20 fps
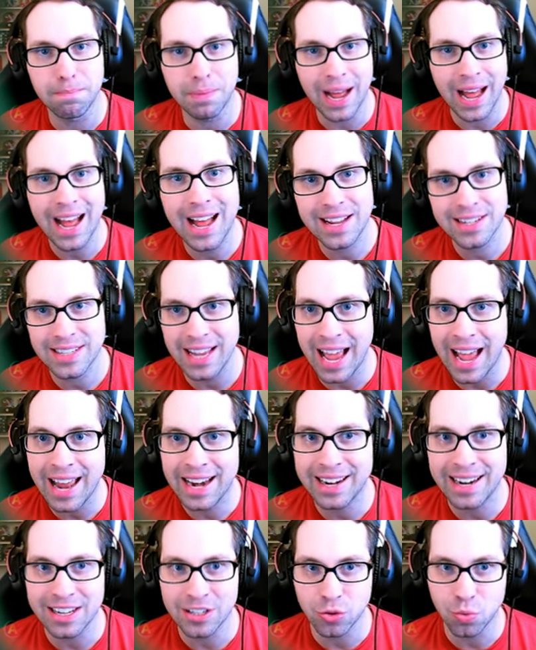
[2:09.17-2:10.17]
pass
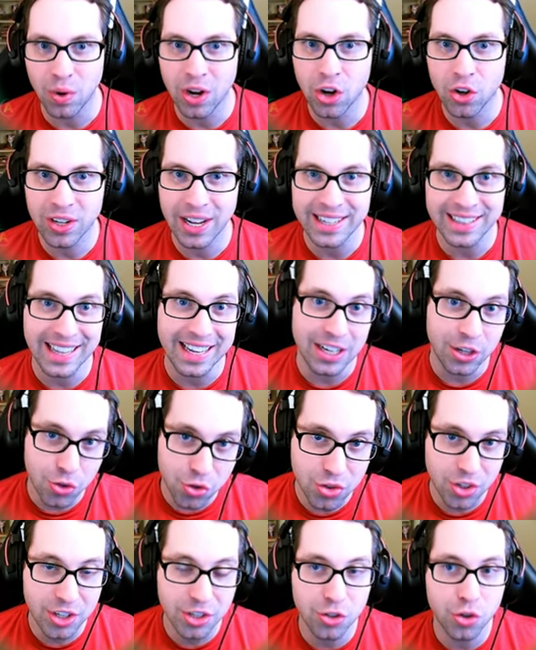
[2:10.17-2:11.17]
added as well, like they
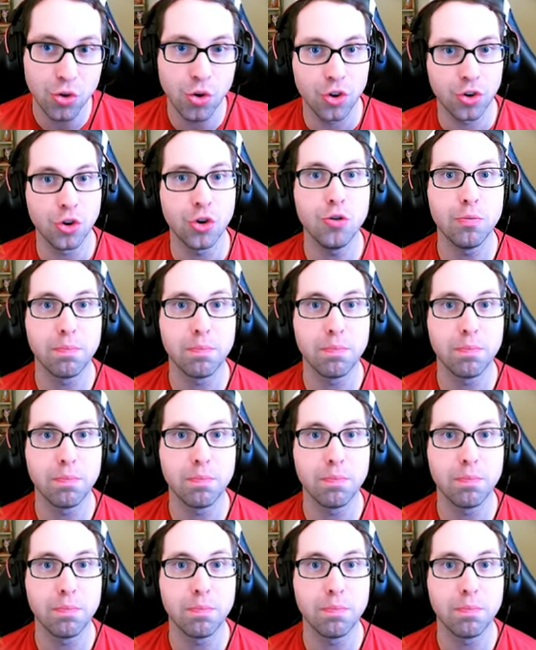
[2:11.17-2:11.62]
usually do, or new